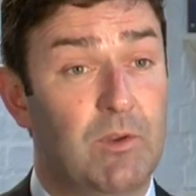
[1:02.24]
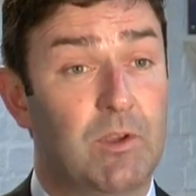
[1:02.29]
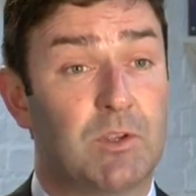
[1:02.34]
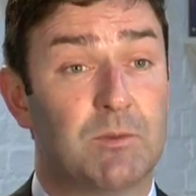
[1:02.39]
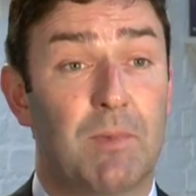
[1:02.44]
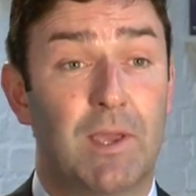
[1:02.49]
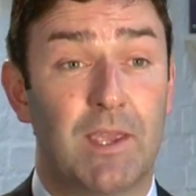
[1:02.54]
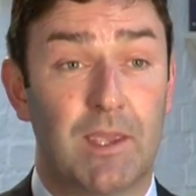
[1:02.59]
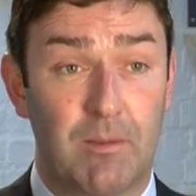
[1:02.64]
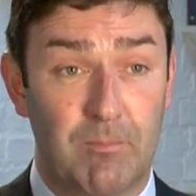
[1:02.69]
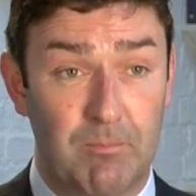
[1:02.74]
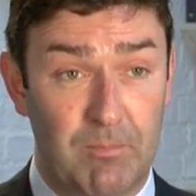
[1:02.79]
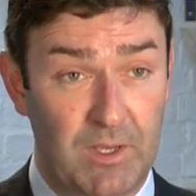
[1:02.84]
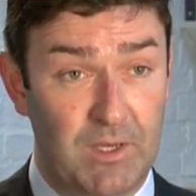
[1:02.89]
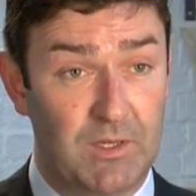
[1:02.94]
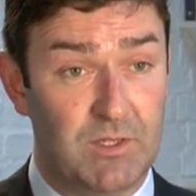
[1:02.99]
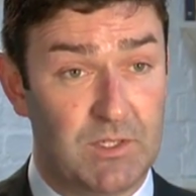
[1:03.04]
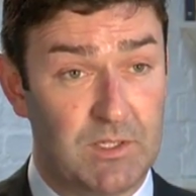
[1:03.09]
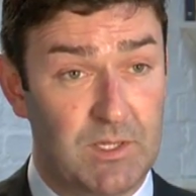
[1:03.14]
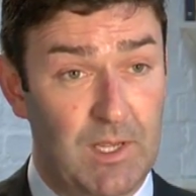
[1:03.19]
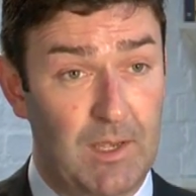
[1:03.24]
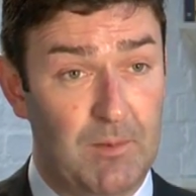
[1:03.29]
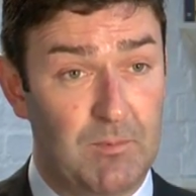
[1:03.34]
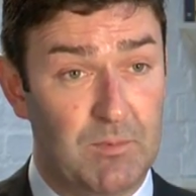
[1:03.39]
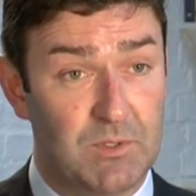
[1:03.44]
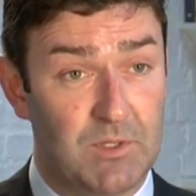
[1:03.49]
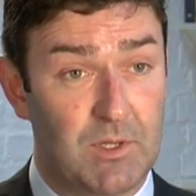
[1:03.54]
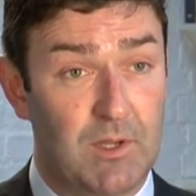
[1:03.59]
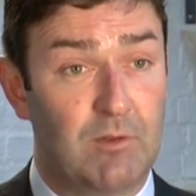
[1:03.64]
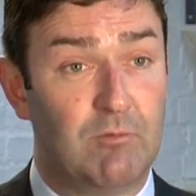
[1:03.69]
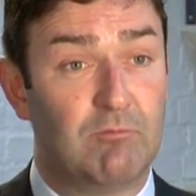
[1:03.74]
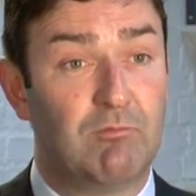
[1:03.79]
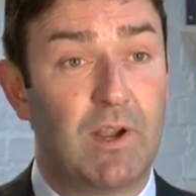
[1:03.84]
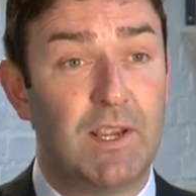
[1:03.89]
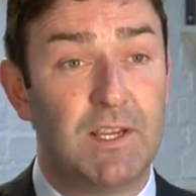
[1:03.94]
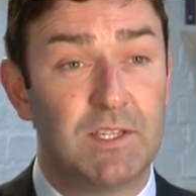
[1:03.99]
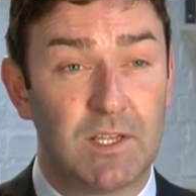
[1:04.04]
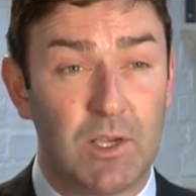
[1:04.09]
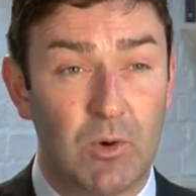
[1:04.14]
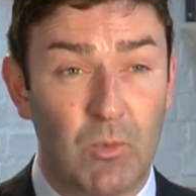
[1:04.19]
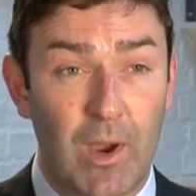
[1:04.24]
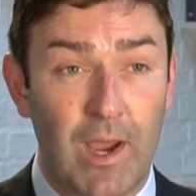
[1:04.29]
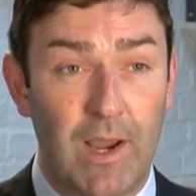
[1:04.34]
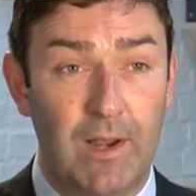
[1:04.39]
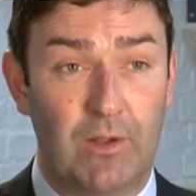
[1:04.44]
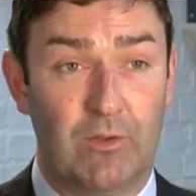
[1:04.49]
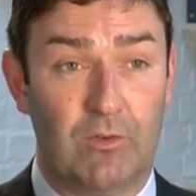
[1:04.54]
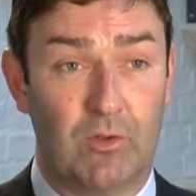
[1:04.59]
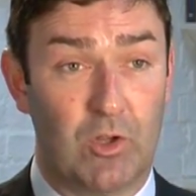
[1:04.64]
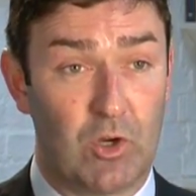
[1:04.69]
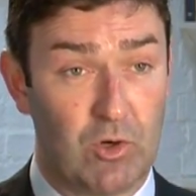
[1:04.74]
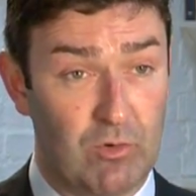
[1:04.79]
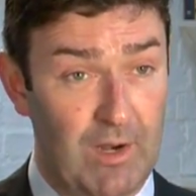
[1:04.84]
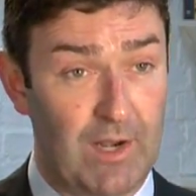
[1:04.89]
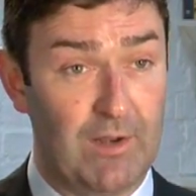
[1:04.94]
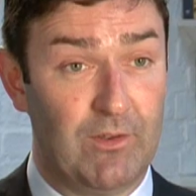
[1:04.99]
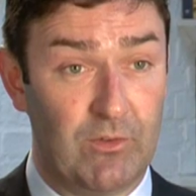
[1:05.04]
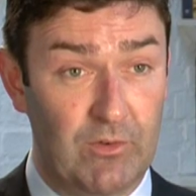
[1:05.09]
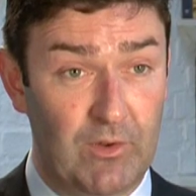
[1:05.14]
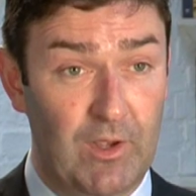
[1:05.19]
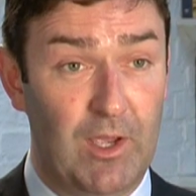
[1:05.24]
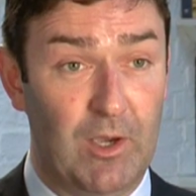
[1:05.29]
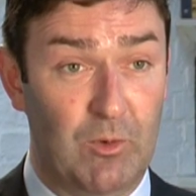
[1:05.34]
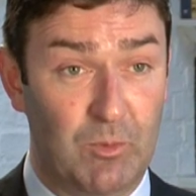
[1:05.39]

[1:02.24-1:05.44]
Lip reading: of it is making big steps and raising awareness on a grand scale,